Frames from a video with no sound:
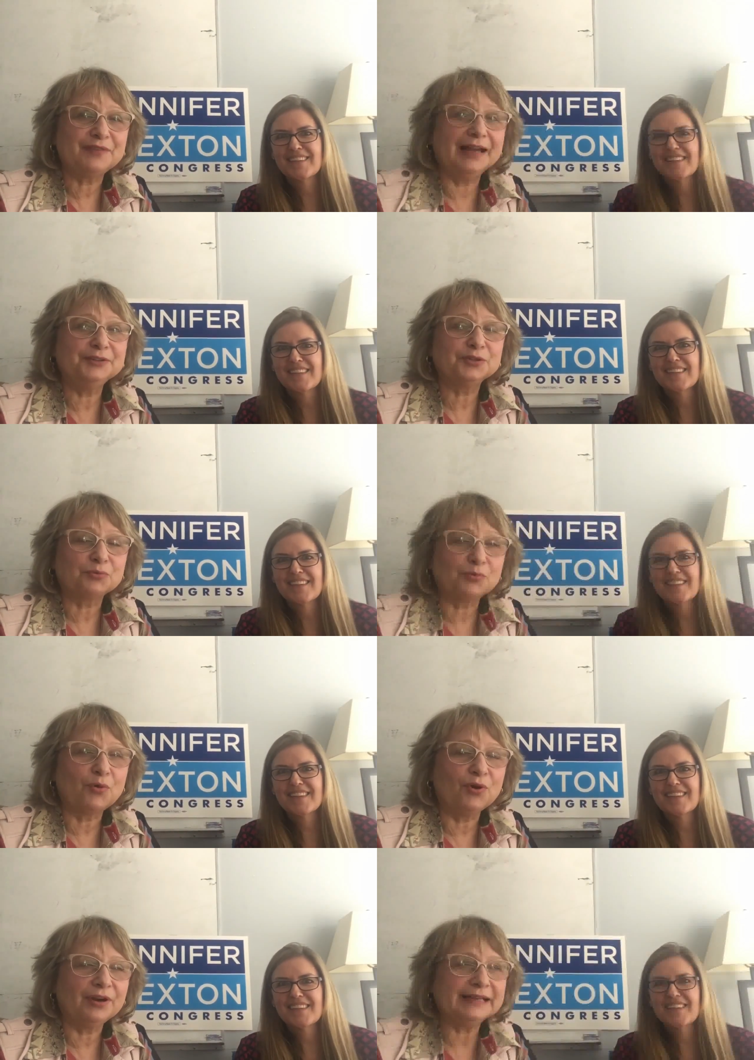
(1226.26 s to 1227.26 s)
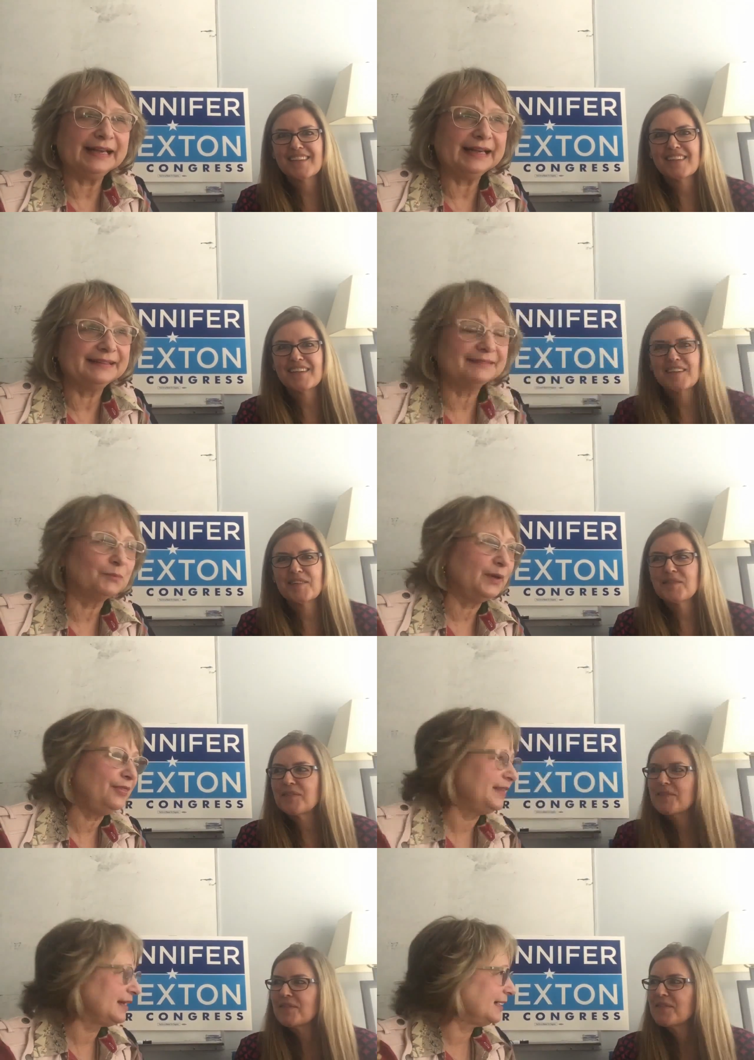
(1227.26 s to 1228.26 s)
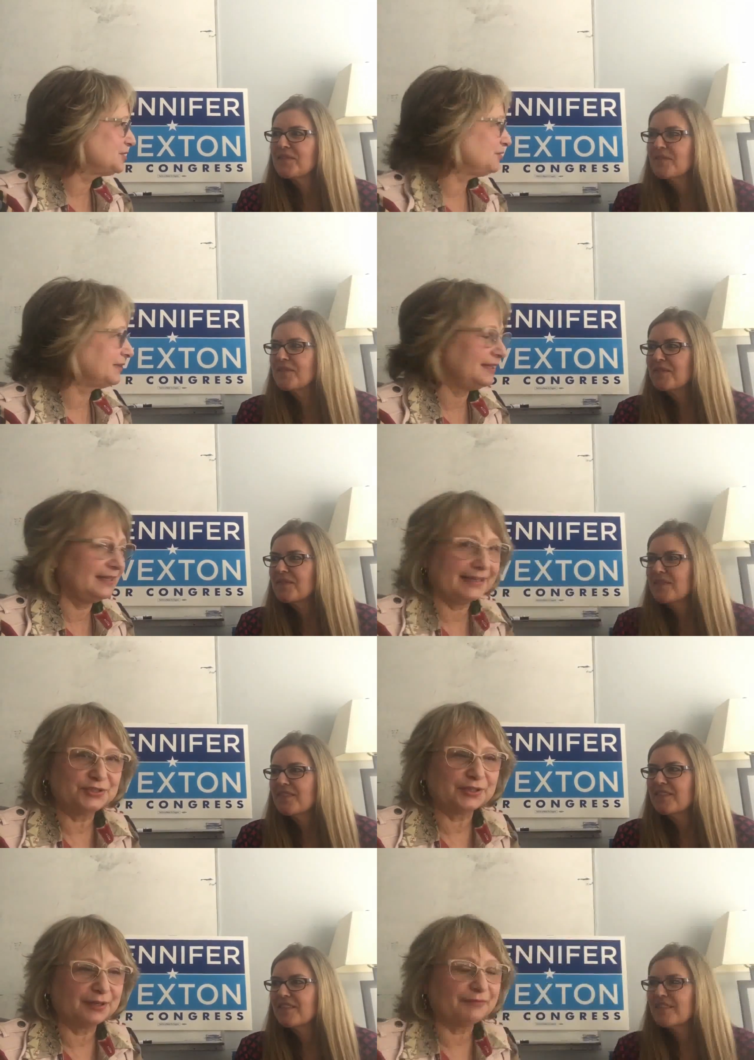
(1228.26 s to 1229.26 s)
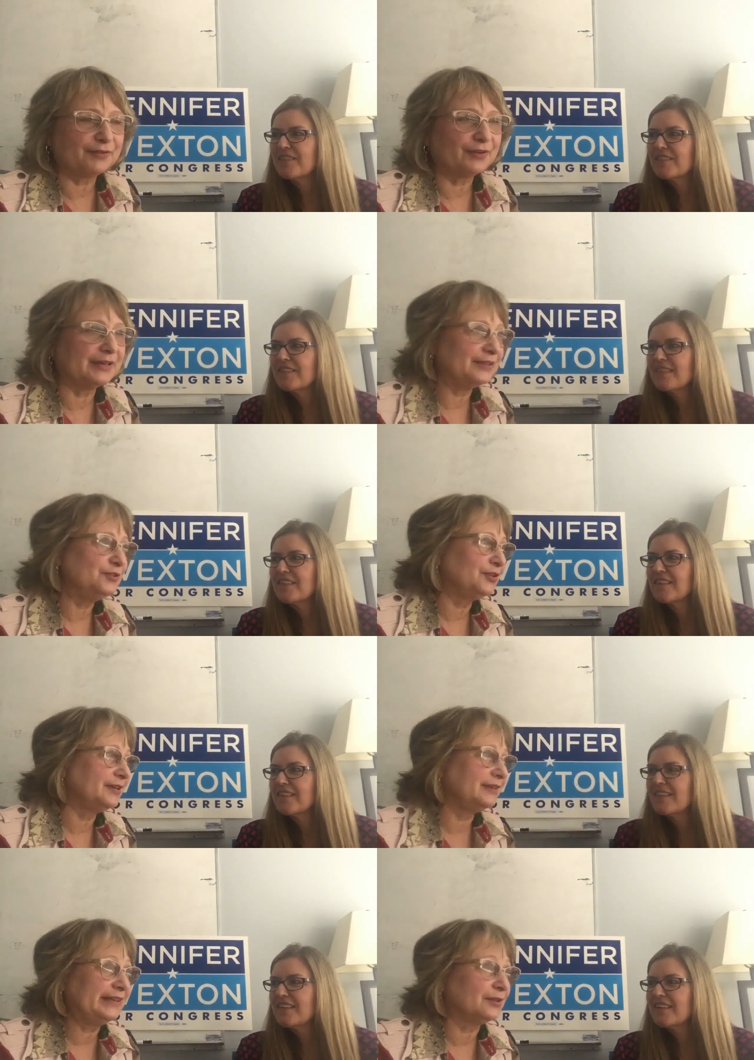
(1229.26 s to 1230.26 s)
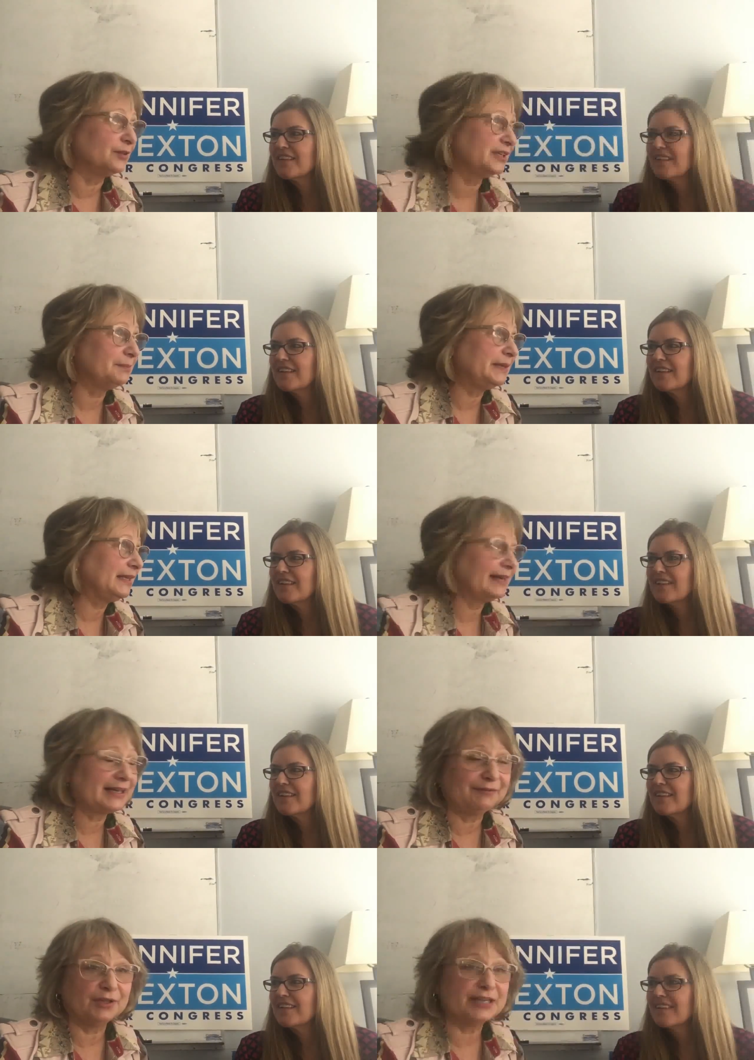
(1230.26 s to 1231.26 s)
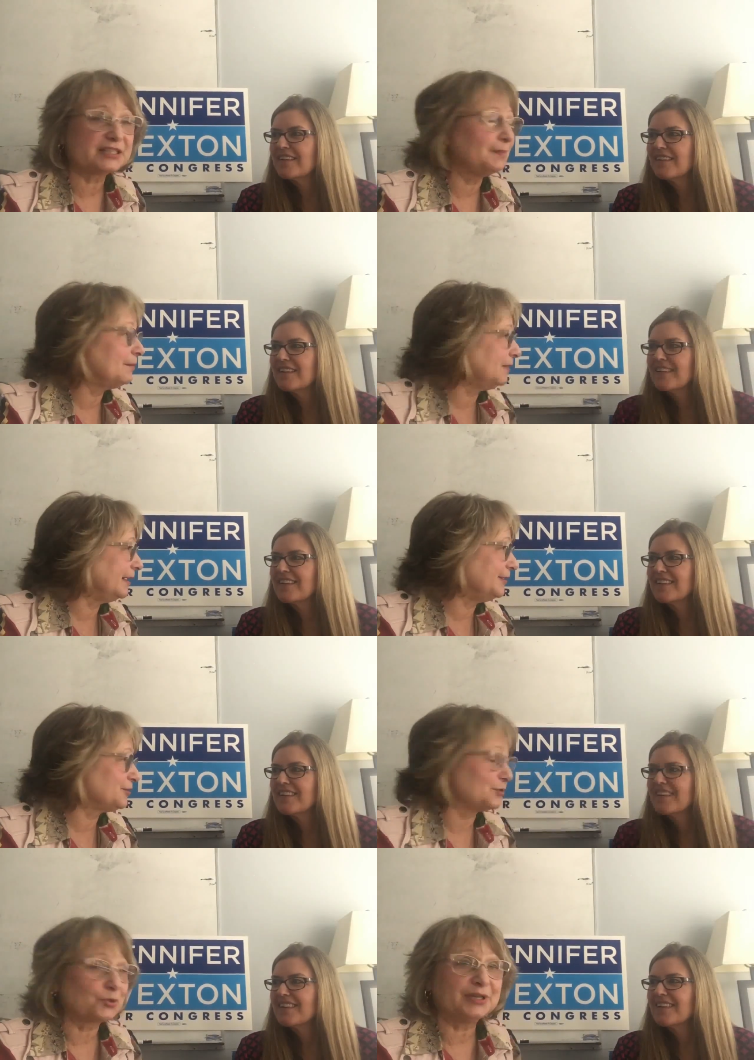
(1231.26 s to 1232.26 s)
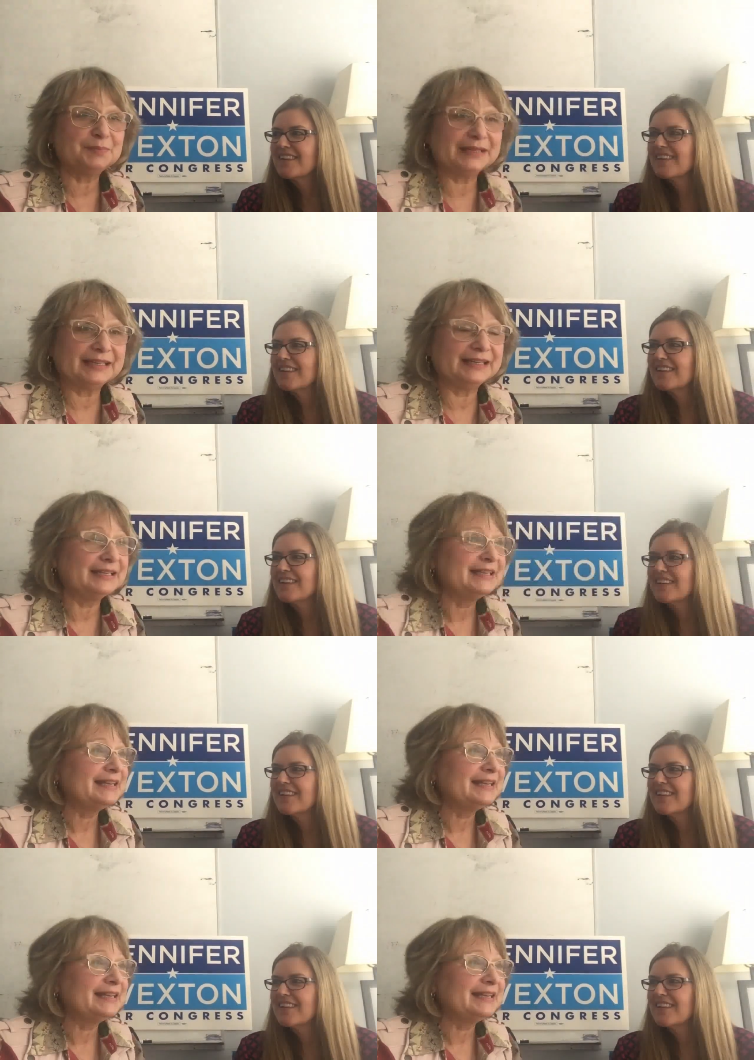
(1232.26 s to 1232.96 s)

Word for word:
Speaker 1: find your roar and one thing i do at the end jennifer and you can either look at me like i've lost my mind or join me in it